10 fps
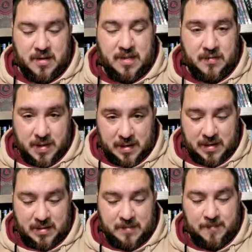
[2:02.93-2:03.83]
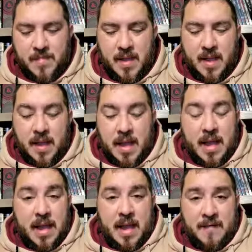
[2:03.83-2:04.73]
spell list.
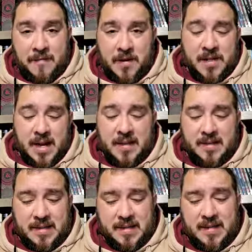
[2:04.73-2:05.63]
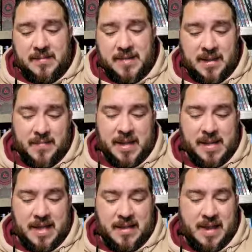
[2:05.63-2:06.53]
At first glance, this seems like a big
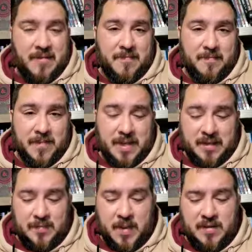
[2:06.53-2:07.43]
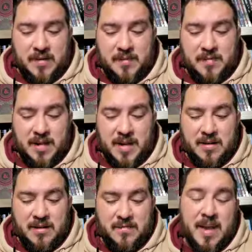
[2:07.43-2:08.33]
letdown. The spell seems to be
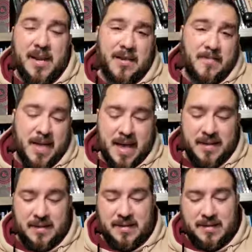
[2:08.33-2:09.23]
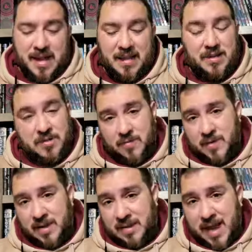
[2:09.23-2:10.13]
geared to melee combatants and short
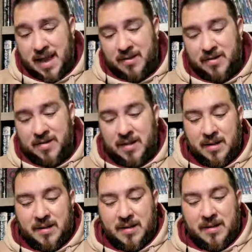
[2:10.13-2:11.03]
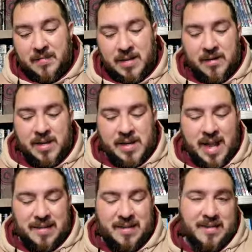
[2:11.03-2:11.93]
range attackers, but the only
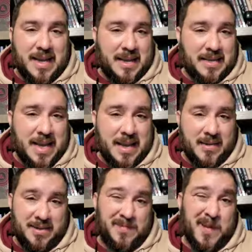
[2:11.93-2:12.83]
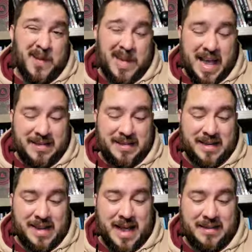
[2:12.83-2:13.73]
classes that can take it are
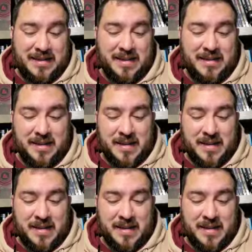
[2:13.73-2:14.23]
spellcasting classes.